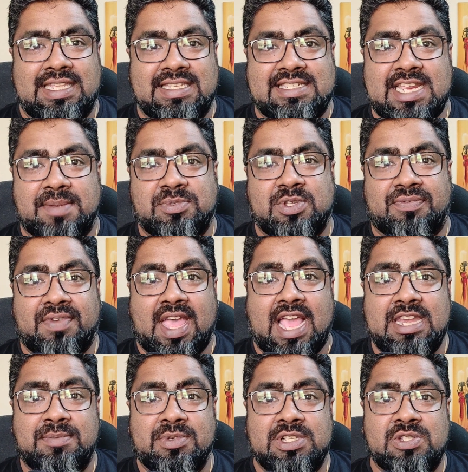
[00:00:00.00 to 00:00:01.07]
These types of
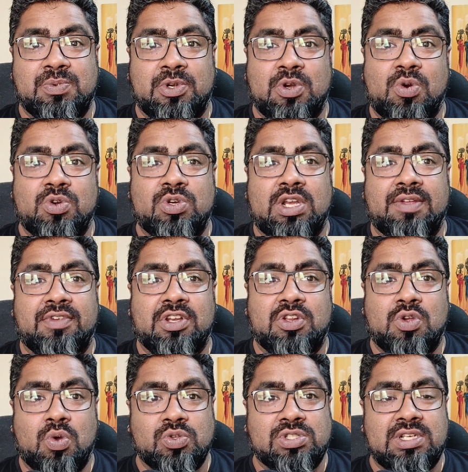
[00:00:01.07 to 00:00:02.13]
animals were known to live in
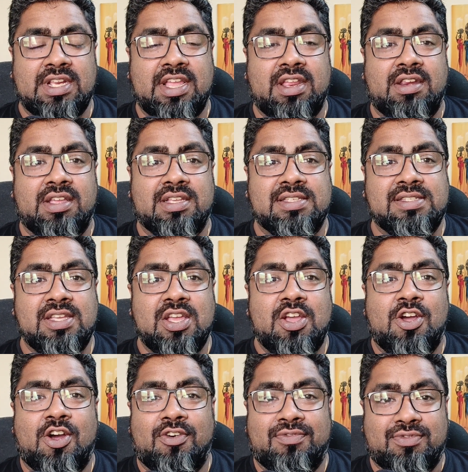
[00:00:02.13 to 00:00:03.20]
coastal areas
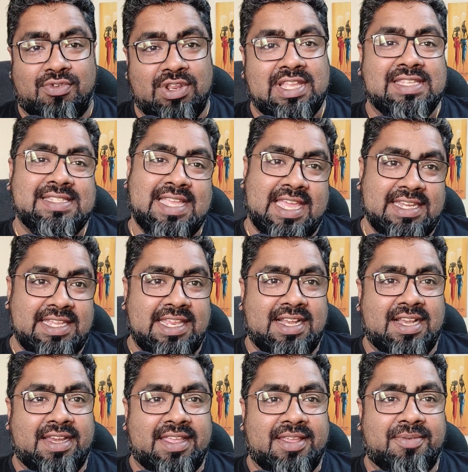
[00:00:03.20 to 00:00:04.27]
of Greece and
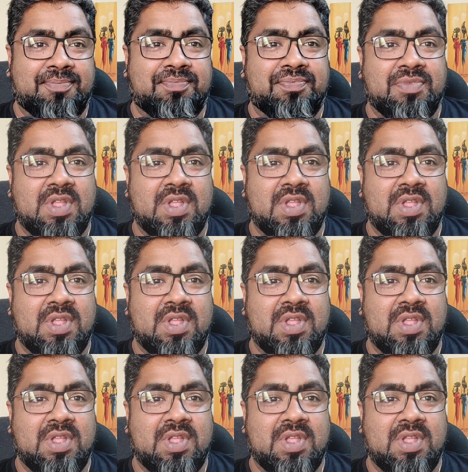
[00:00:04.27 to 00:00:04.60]
Italy.